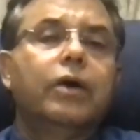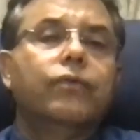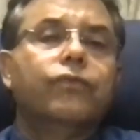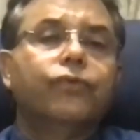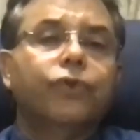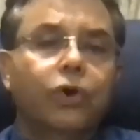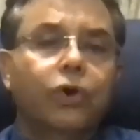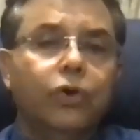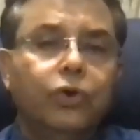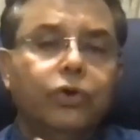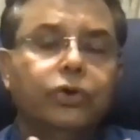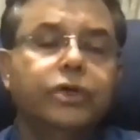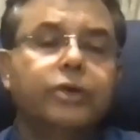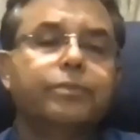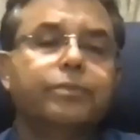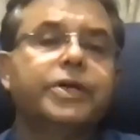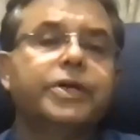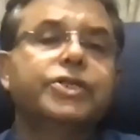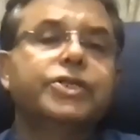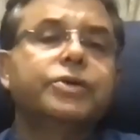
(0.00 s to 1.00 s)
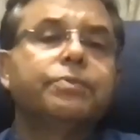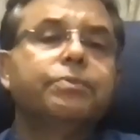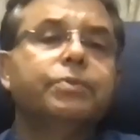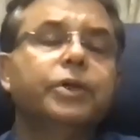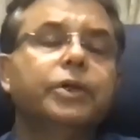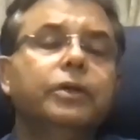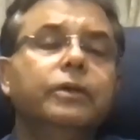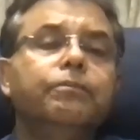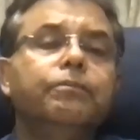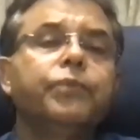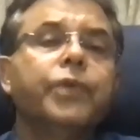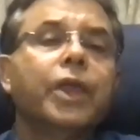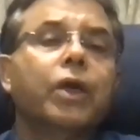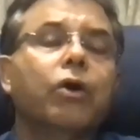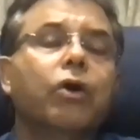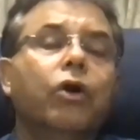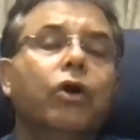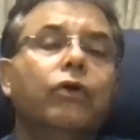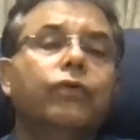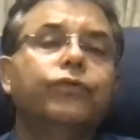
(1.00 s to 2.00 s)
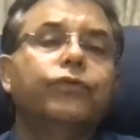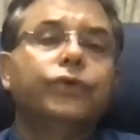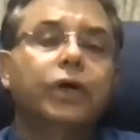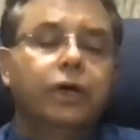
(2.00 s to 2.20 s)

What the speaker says: follow the principle of